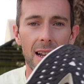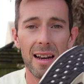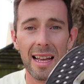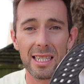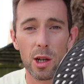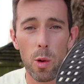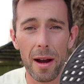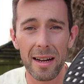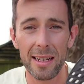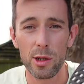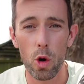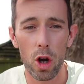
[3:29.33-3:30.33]
Let's
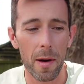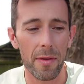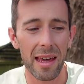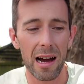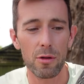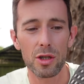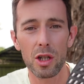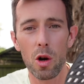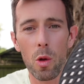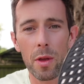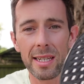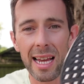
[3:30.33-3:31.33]
quickly talk about the
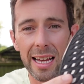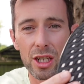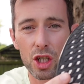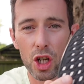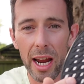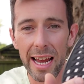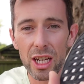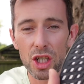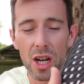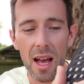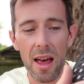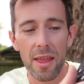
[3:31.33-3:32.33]
outsole. This has changed.
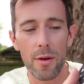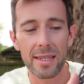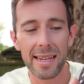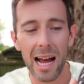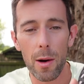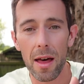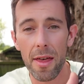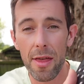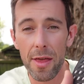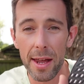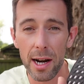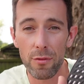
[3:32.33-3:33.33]
There is now a
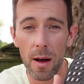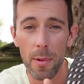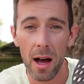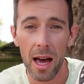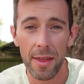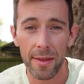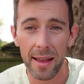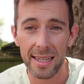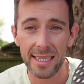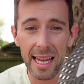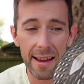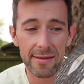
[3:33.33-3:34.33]
thinner rubber. I think that
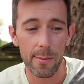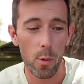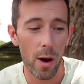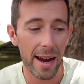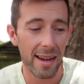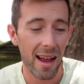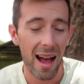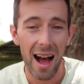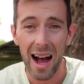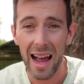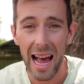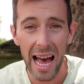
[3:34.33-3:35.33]
saves some weight.
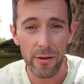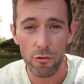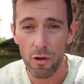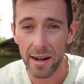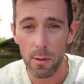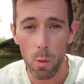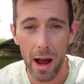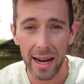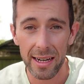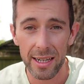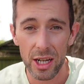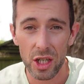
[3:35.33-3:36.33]
I haven't run in wet
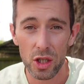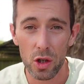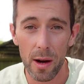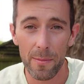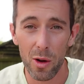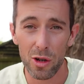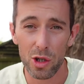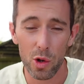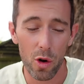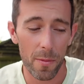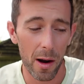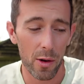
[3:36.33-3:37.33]
conditions, so I'm not
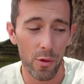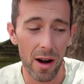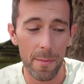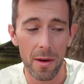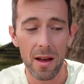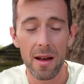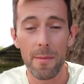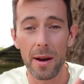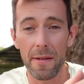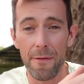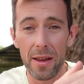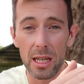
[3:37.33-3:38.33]
sure about grip, but
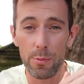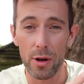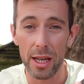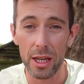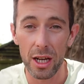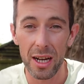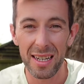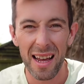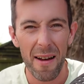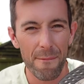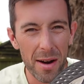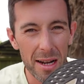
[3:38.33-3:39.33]
it feels pretty good.
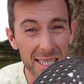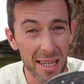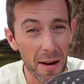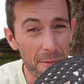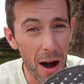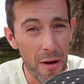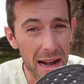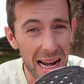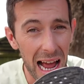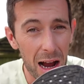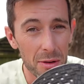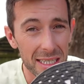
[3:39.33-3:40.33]
But still a very
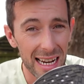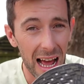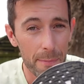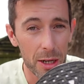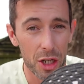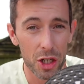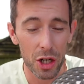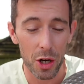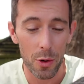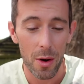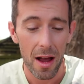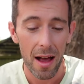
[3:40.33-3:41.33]
loud, slappy
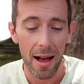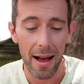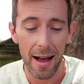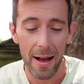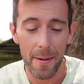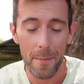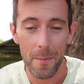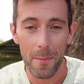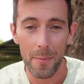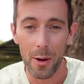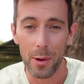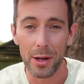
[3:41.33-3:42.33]
shoe.
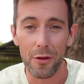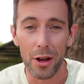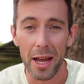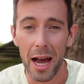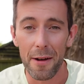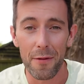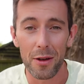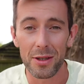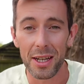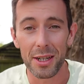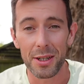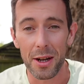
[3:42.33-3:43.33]
But when you've got your headphones
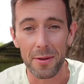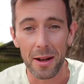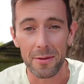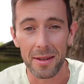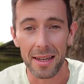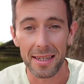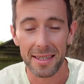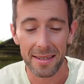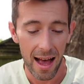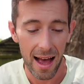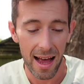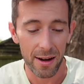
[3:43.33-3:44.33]
in, you don't notice.
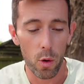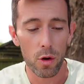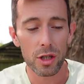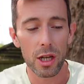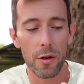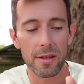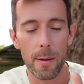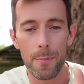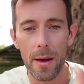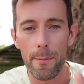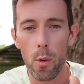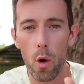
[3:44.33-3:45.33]
And also, there's a
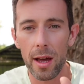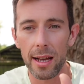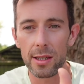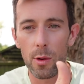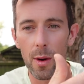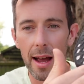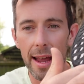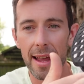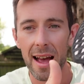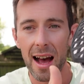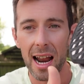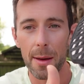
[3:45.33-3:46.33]
bit more cutaway,
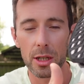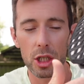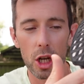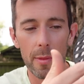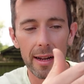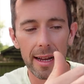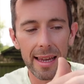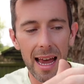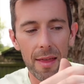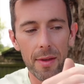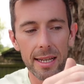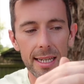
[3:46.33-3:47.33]
and I'm assuming,
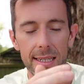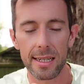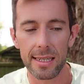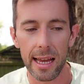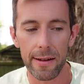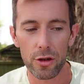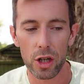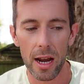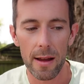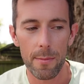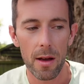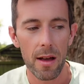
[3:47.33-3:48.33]
again, this is to save
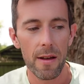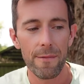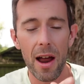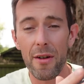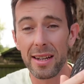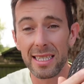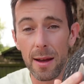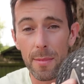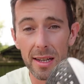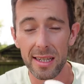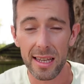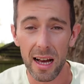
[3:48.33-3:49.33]
shape. Very similar
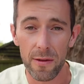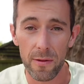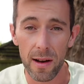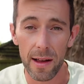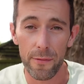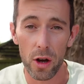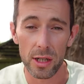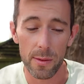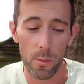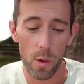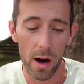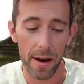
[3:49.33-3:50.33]
to the ALPHAFLY
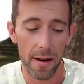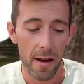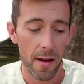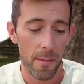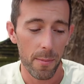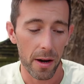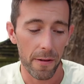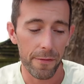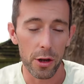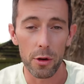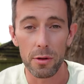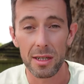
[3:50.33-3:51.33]
version 1, but a
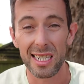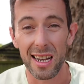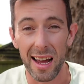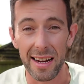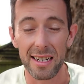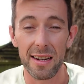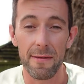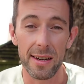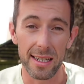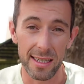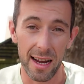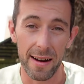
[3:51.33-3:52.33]
few slight
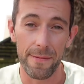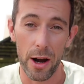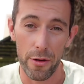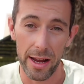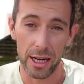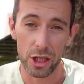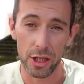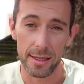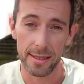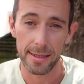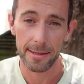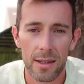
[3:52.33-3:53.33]
design
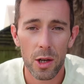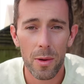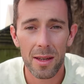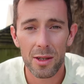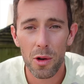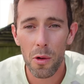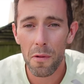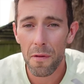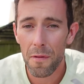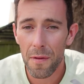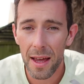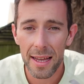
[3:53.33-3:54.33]
variations. So we can talk
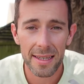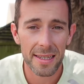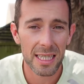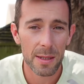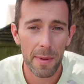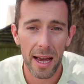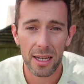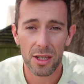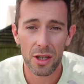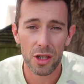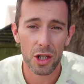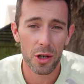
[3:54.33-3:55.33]
fit and specs of
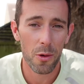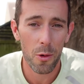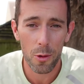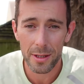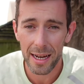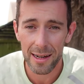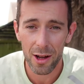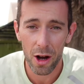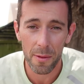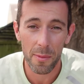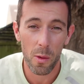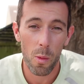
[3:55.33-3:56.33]
the shoe all day
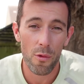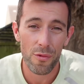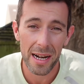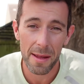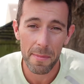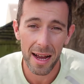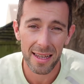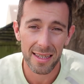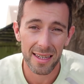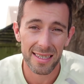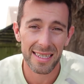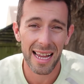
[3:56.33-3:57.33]
long, but what really
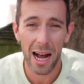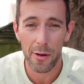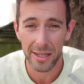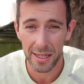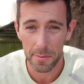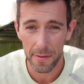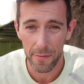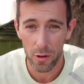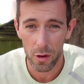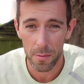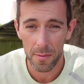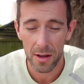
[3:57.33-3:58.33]
matters is how does it
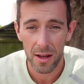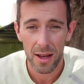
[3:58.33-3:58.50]
perform.